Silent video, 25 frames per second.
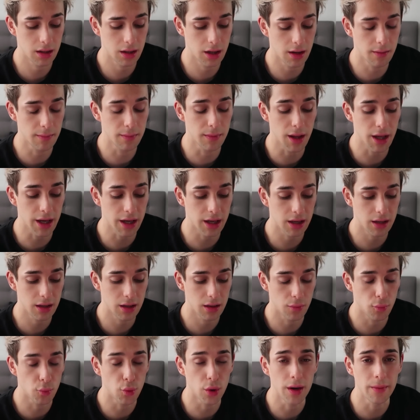I'm like,
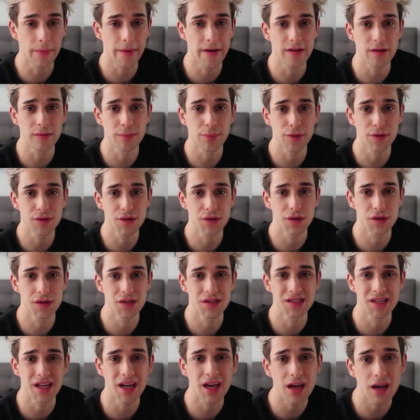what am I supposed to
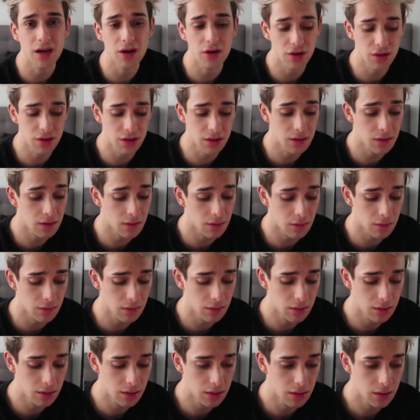say or do?
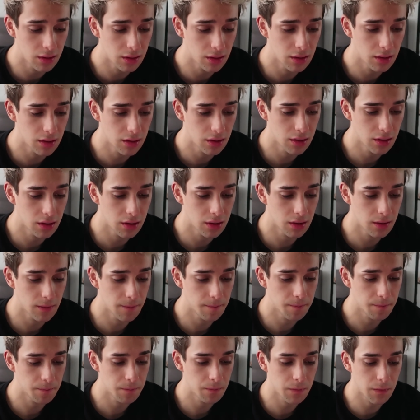
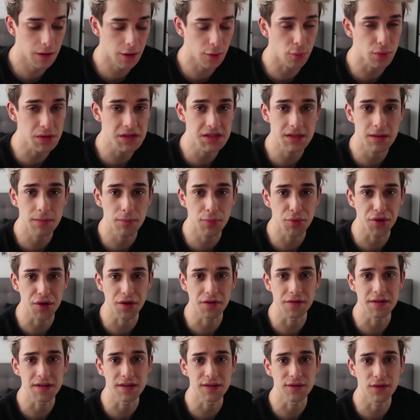Like, what's the point
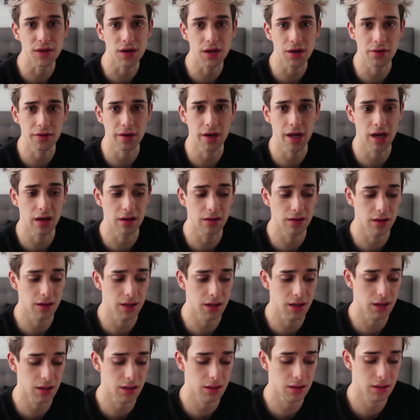of this video now?
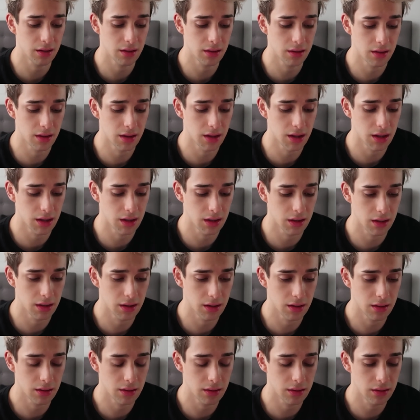Like,
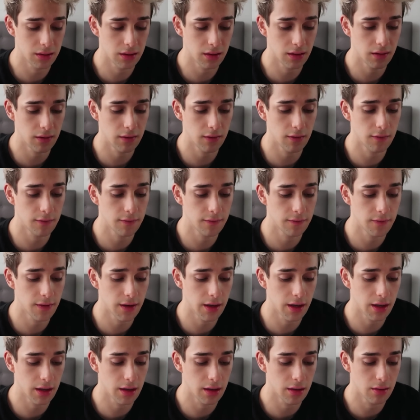that's so
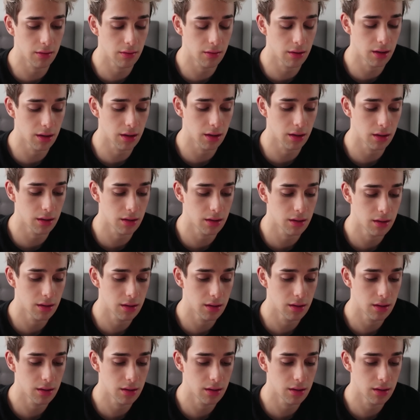fucking annoying.